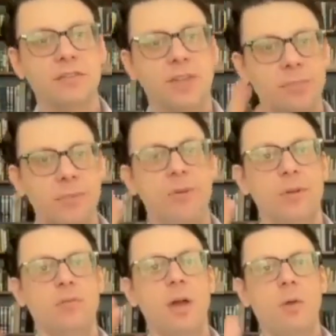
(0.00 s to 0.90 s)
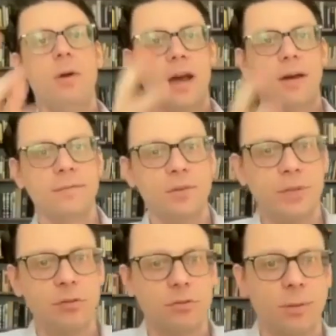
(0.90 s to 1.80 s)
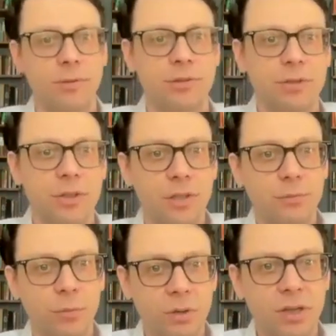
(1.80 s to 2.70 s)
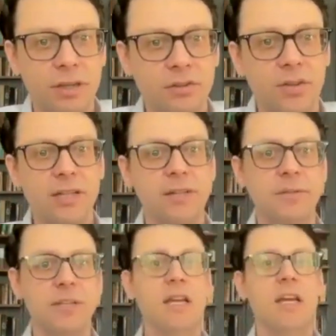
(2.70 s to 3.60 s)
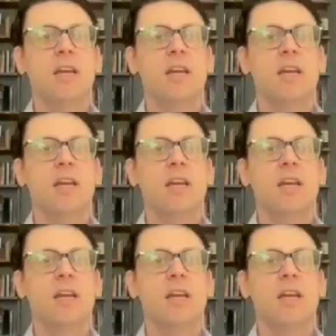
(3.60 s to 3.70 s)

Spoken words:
Some people don't know enough to be troubled morally or scientifically,